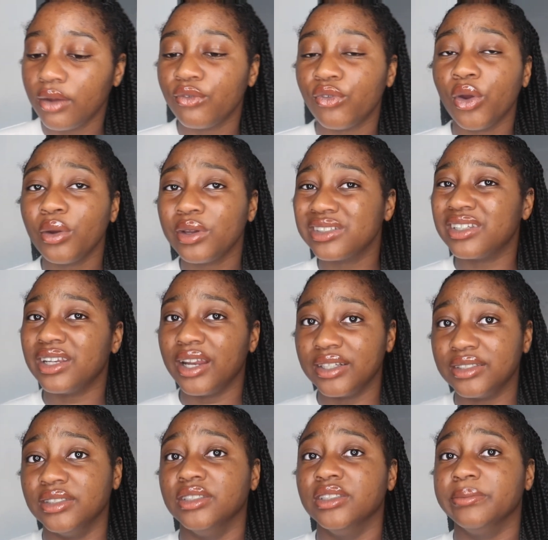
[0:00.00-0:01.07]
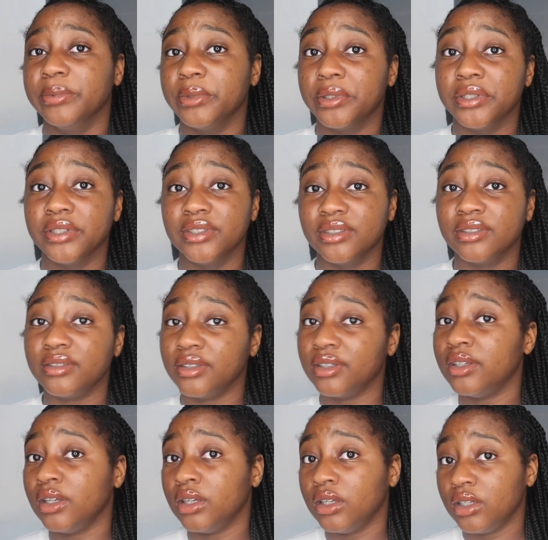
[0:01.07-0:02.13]
focus on lessons, because
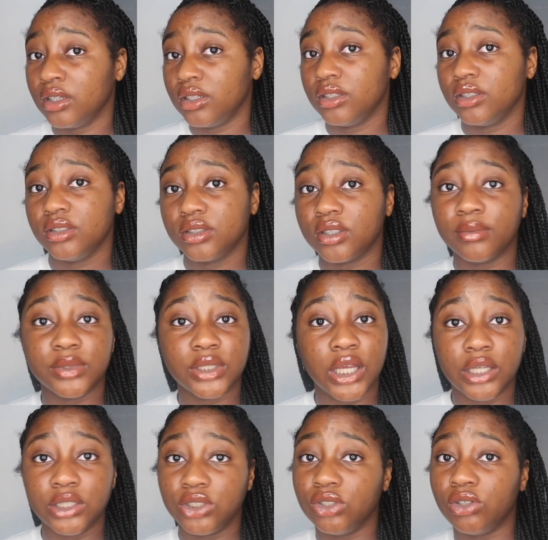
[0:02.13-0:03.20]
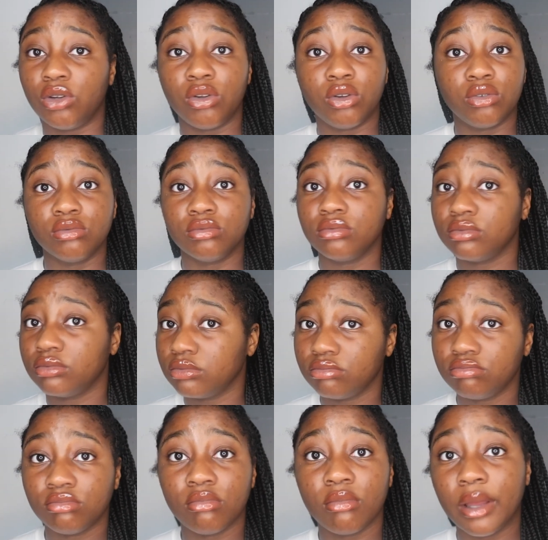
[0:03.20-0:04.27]
sometimes you don't know,
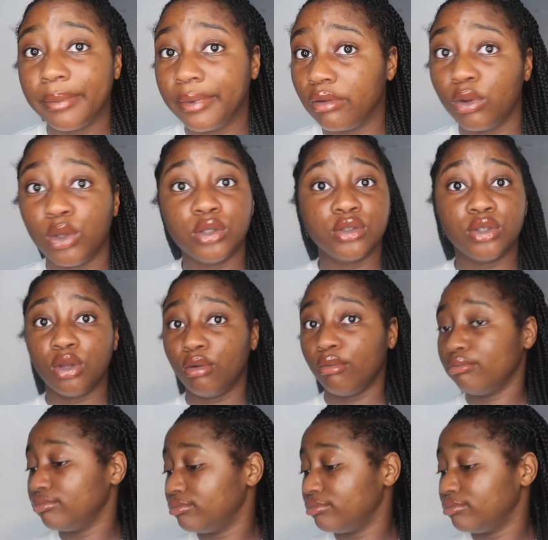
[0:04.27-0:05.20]
might be an exam.